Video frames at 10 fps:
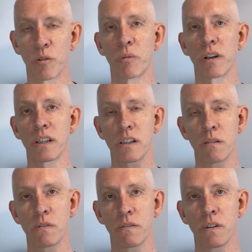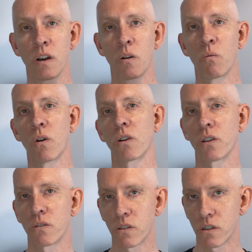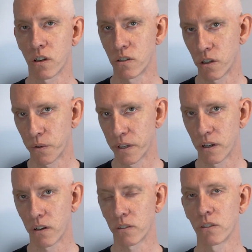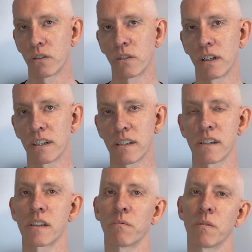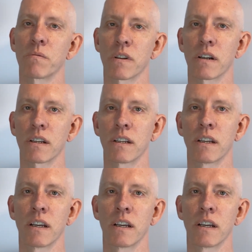But in terms of what users are doing on your existing website,